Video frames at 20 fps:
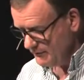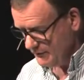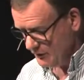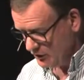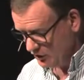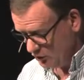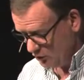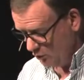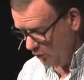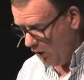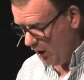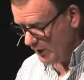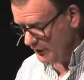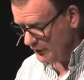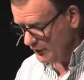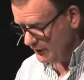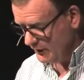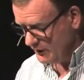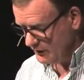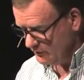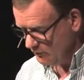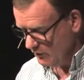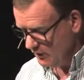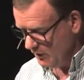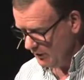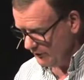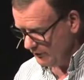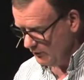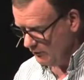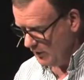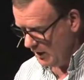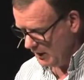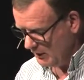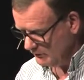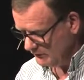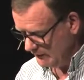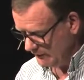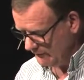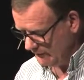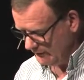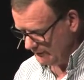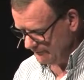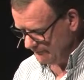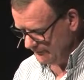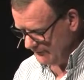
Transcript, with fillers: squandered his wealth in wild living.